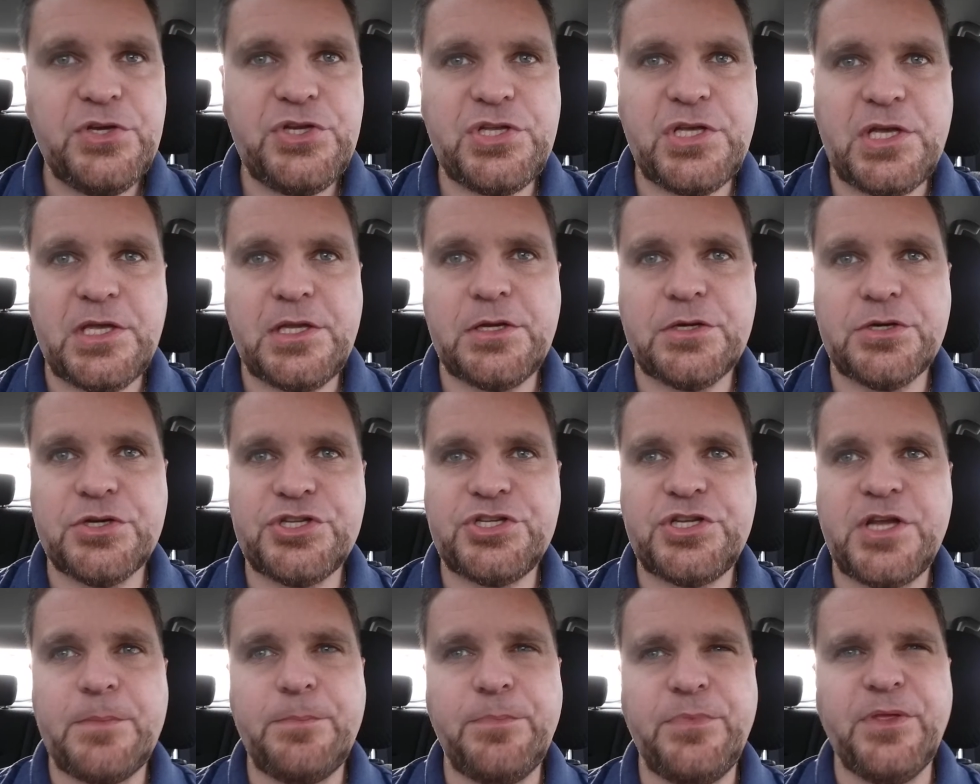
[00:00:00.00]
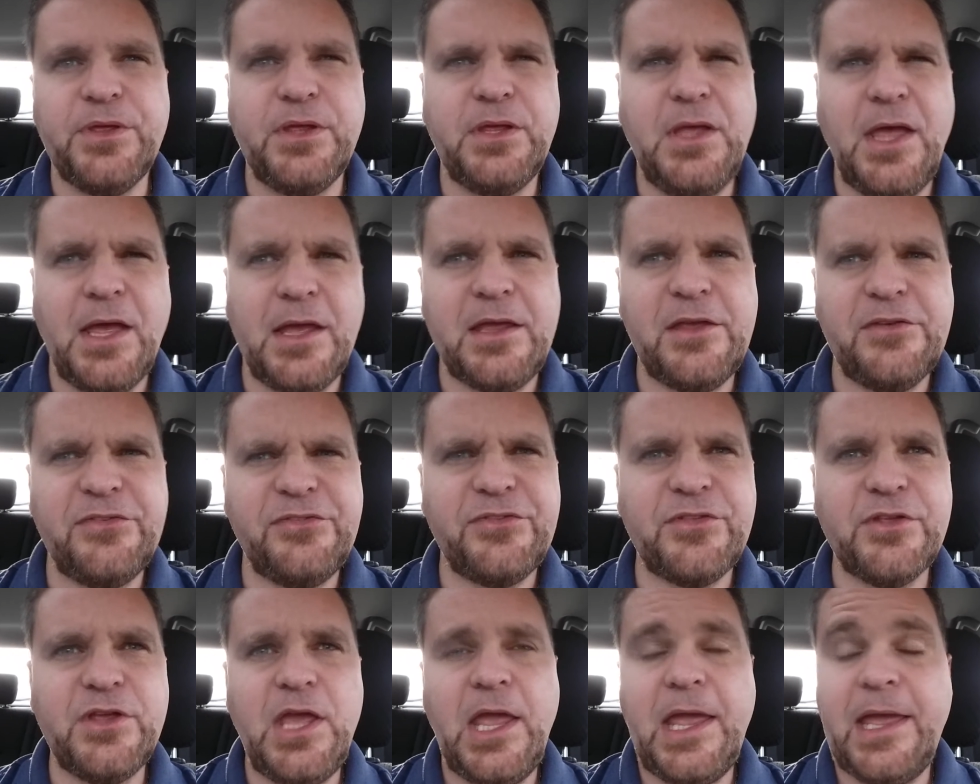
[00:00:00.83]
to intercept
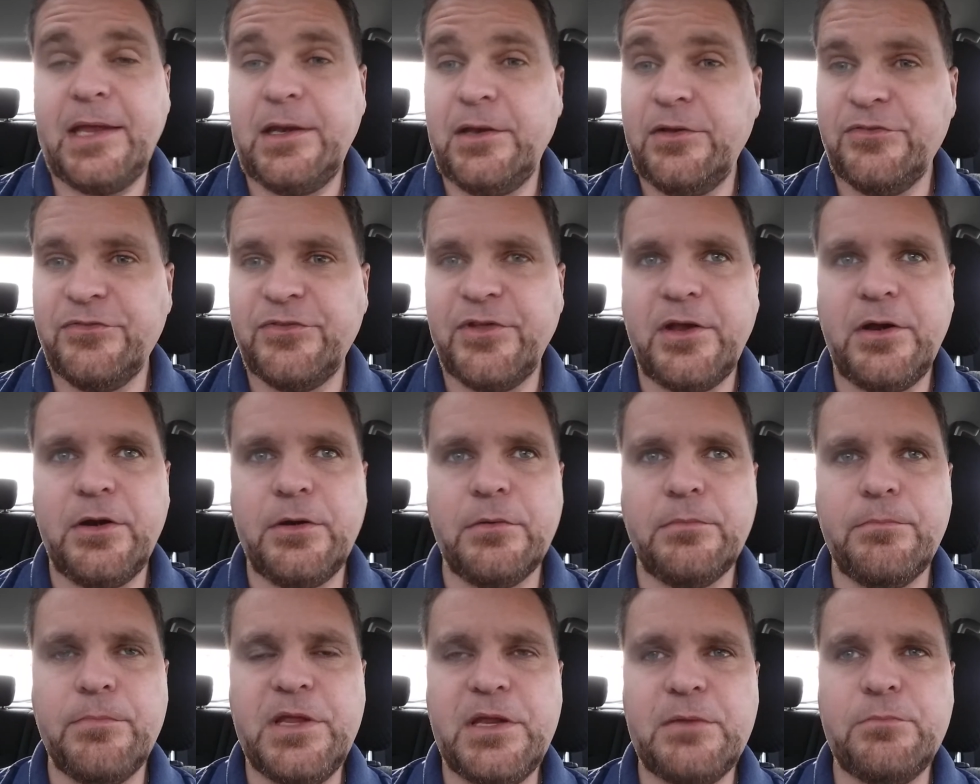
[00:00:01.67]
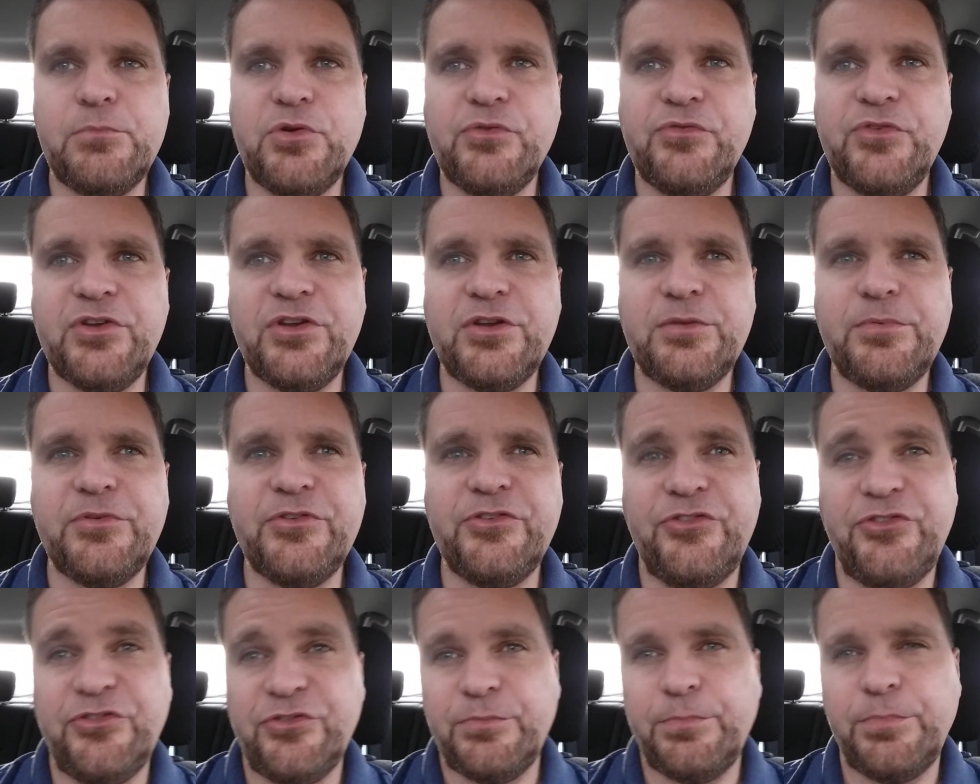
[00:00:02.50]
the cannons that are being moved into
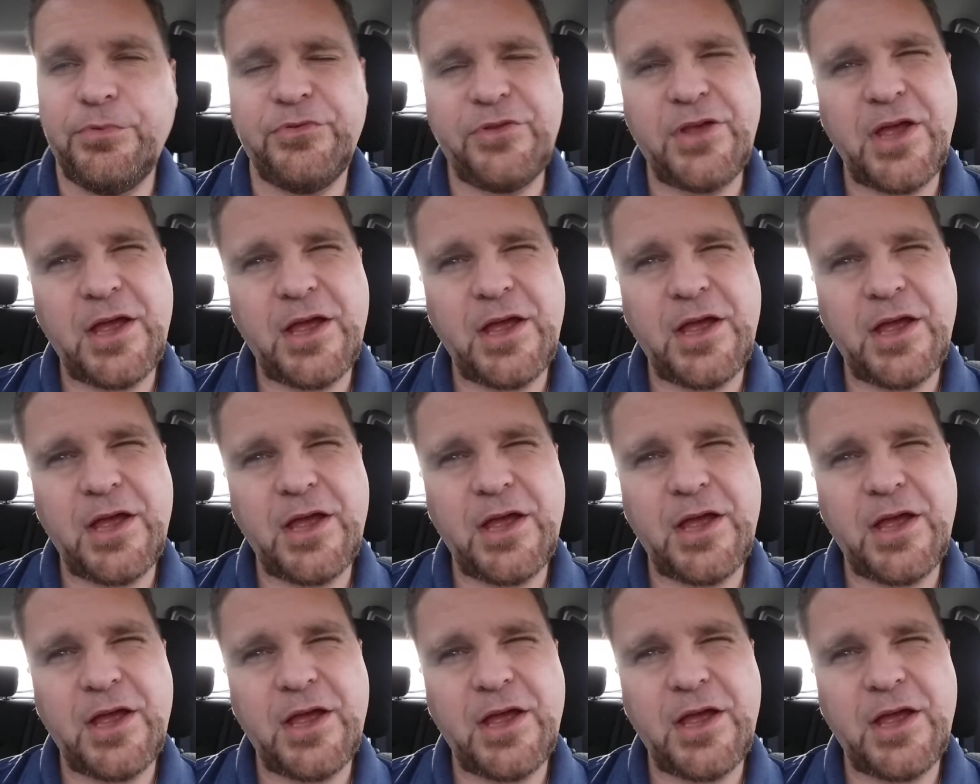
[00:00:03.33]
position